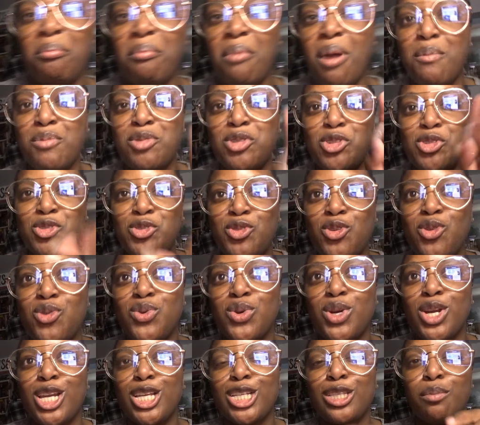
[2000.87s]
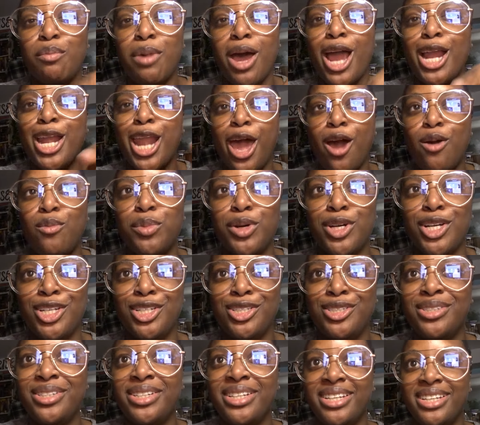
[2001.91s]
I'm gonna just, you know, click the buy now
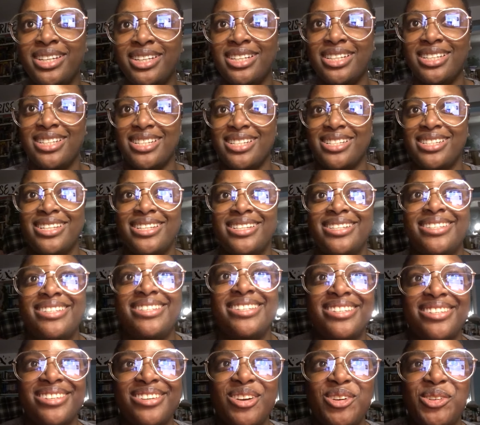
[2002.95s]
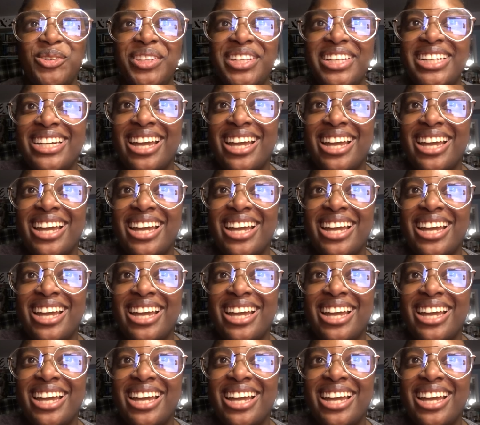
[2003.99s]
button, since it's only